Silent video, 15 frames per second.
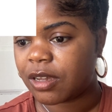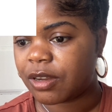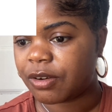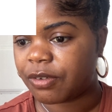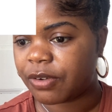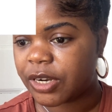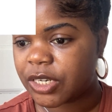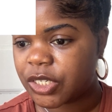
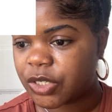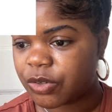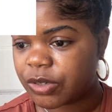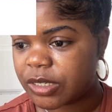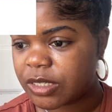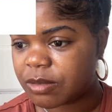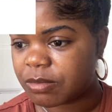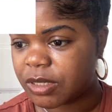Rachel
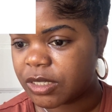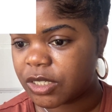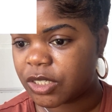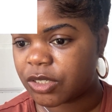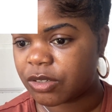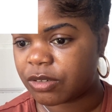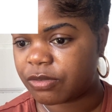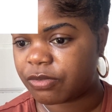is
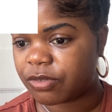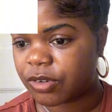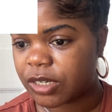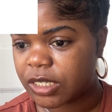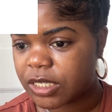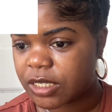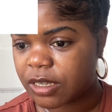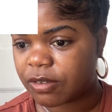mentioned
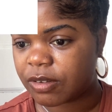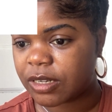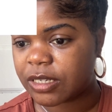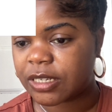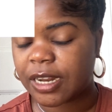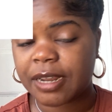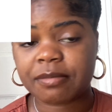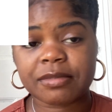47
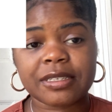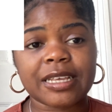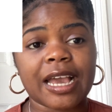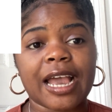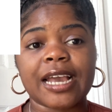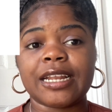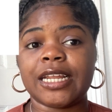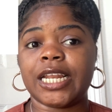times.
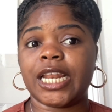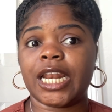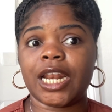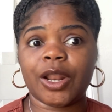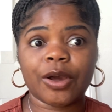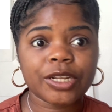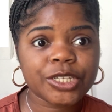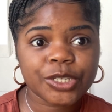I did
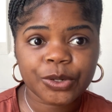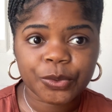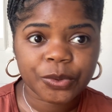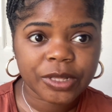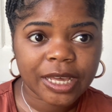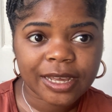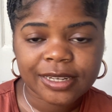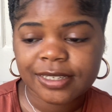not know
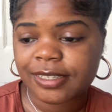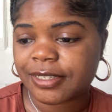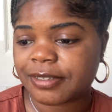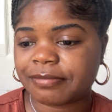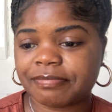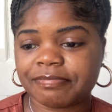that.